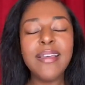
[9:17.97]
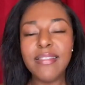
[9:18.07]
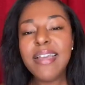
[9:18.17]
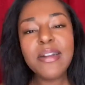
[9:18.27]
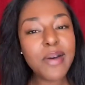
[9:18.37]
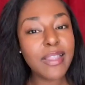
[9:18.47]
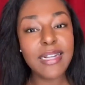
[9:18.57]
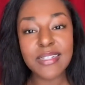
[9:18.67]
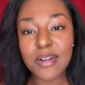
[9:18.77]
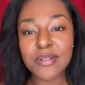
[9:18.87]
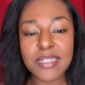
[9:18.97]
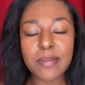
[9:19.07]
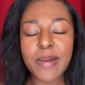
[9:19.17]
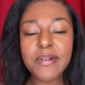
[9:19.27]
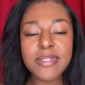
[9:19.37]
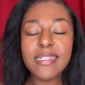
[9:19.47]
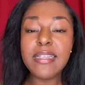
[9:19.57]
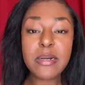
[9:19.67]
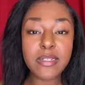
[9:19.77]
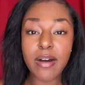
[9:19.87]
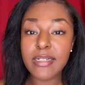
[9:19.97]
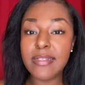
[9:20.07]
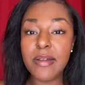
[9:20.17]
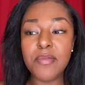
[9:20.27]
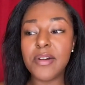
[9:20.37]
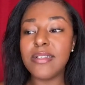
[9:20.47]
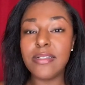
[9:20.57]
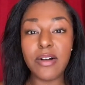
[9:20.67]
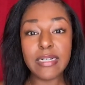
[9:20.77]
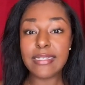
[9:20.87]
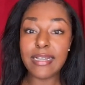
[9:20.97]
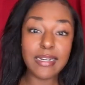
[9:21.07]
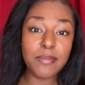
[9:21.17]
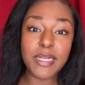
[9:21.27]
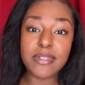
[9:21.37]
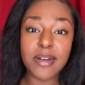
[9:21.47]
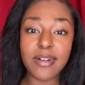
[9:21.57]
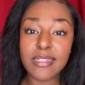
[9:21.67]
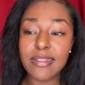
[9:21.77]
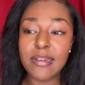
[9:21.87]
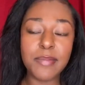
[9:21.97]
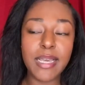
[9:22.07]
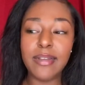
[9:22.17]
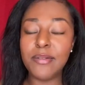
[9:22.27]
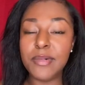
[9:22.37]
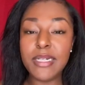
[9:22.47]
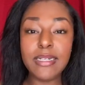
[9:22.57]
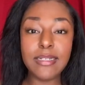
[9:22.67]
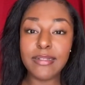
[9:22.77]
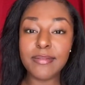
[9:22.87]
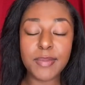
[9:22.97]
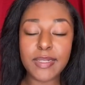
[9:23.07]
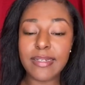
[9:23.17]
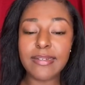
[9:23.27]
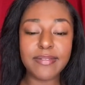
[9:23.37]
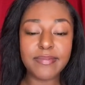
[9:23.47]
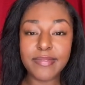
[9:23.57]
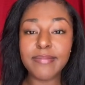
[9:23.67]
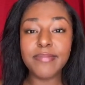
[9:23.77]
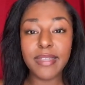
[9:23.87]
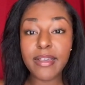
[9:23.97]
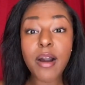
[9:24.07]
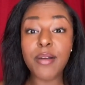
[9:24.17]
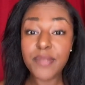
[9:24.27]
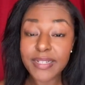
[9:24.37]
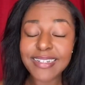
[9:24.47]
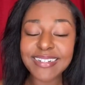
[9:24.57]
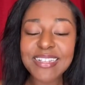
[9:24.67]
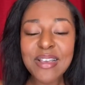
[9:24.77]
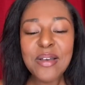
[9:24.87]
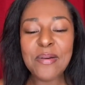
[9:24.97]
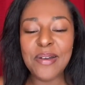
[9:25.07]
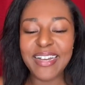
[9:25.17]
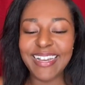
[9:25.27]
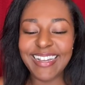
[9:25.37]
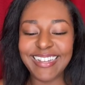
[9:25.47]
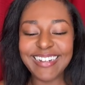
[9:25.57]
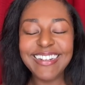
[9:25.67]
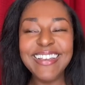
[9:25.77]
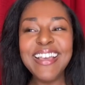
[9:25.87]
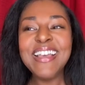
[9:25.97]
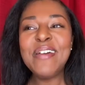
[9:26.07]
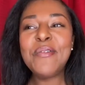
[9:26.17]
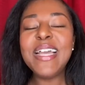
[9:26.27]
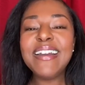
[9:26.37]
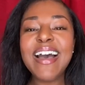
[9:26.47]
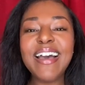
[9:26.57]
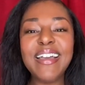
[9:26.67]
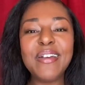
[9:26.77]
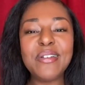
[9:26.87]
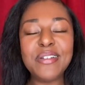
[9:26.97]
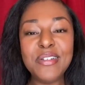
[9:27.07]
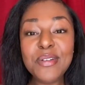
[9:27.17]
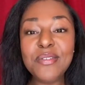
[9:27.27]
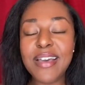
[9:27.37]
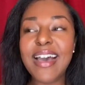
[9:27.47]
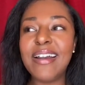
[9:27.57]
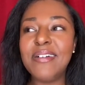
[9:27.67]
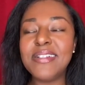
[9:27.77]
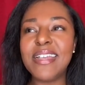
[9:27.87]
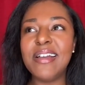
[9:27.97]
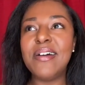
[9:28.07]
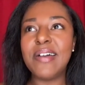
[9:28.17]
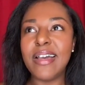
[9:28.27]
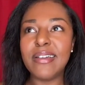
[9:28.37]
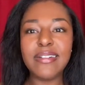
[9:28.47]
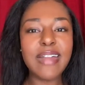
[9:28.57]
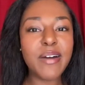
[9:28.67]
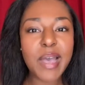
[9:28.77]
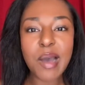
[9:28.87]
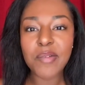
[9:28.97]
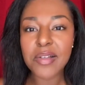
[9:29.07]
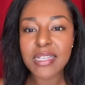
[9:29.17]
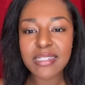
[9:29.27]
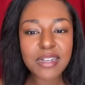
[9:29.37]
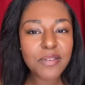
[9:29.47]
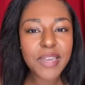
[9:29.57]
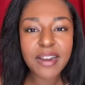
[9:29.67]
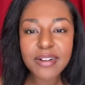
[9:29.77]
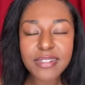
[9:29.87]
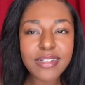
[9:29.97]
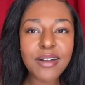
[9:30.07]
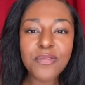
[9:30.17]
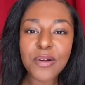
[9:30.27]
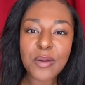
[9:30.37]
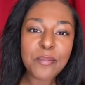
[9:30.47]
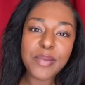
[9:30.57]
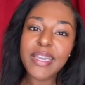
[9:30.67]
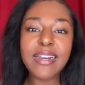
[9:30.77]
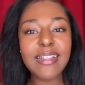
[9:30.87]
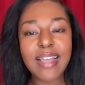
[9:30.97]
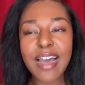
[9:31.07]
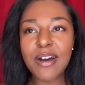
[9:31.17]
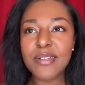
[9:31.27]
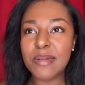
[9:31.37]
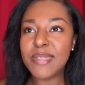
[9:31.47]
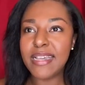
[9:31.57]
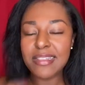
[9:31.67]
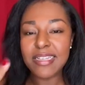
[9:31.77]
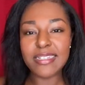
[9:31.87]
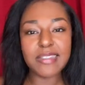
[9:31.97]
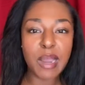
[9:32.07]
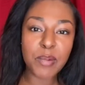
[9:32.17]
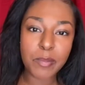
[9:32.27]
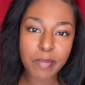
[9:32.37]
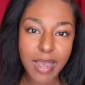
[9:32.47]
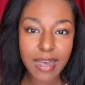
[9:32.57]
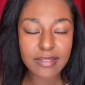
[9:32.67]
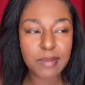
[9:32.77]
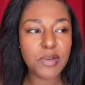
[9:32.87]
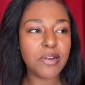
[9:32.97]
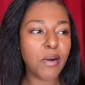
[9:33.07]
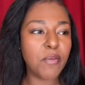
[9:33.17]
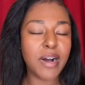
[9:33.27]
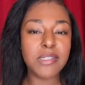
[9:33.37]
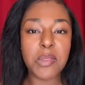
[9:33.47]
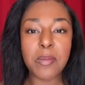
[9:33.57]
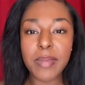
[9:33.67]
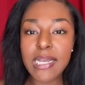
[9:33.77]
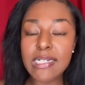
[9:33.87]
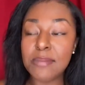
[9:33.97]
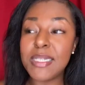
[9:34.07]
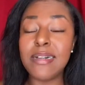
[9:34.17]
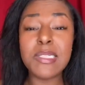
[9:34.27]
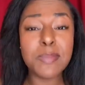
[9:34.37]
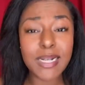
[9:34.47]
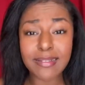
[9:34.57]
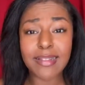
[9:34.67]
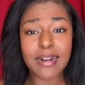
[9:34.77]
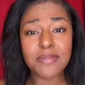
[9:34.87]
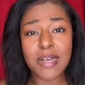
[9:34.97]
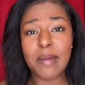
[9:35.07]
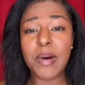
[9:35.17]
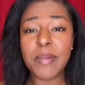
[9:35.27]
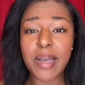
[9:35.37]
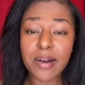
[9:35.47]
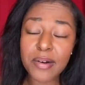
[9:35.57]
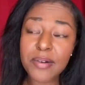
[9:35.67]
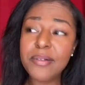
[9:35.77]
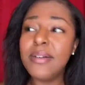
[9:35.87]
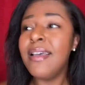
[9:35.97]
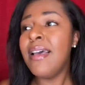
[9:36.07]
They know I like to go deep. I will sit there and talk to them for as long as they need me to talk to them. And we be in our feelings. When I knew that, I was like, okay, now I have all this self-care stuff from being in the house. I'm taking these elaborate baths. I'm going on walks on the beach. I'm spending a lot of time on my own.